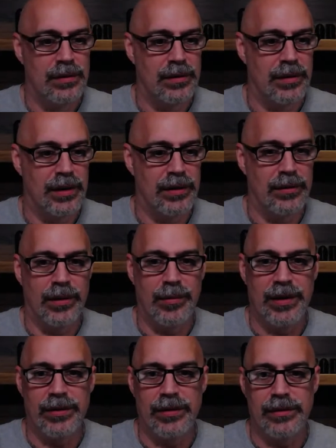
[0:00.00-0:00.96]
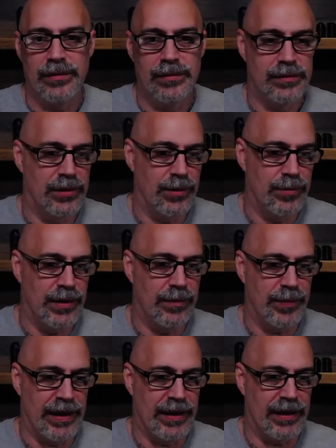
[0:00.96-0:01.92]
Wait, what am I doing? Nope,
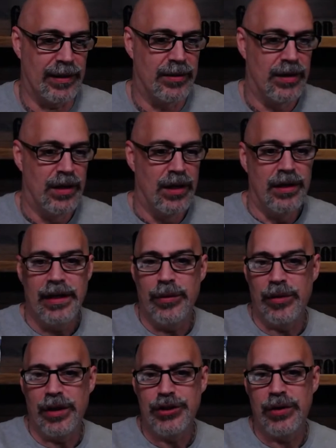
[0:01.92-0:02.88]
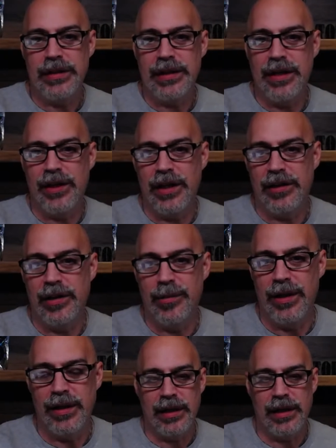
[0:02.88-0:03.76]
not panning cam. Yeah, we're going to shrink down the ugly mug,